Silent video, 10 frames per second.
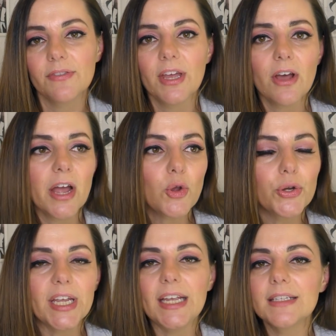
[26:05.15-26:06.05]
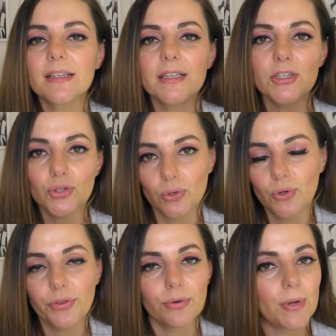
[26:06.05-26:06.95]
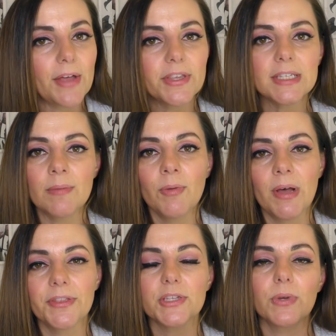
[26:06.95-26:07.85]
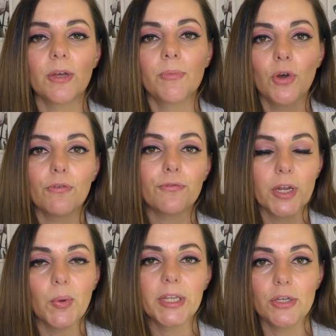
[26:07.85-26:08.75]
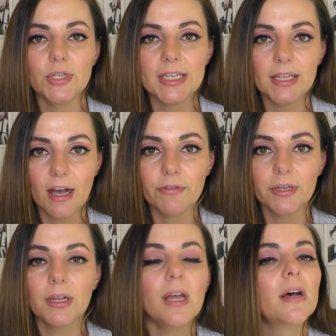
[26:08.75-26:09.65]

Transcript: that I could easily store throughout the summer months when I'm not frequently using the oven.